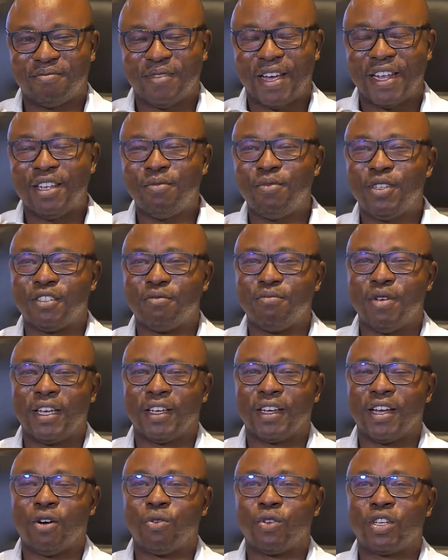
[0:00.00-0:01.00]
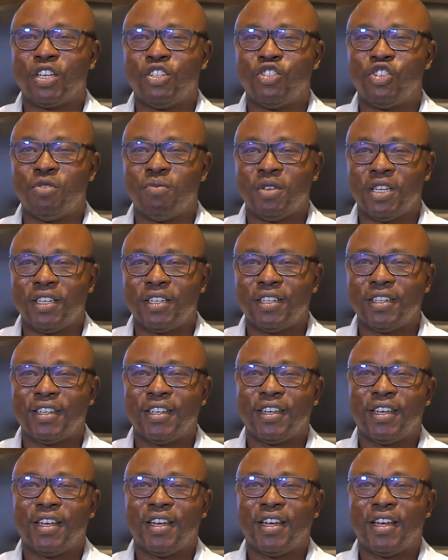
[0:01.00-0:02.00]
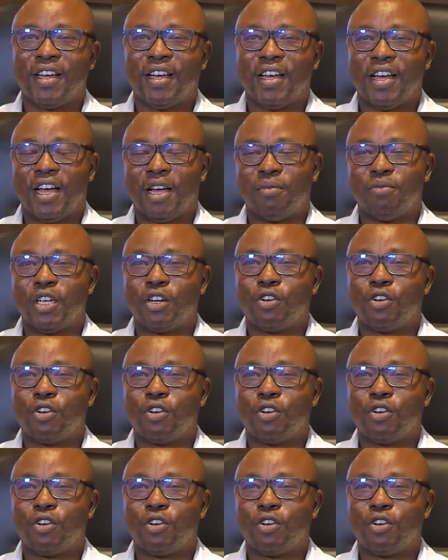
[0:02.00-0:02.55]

My name is Gbenga Okejimi. I'm the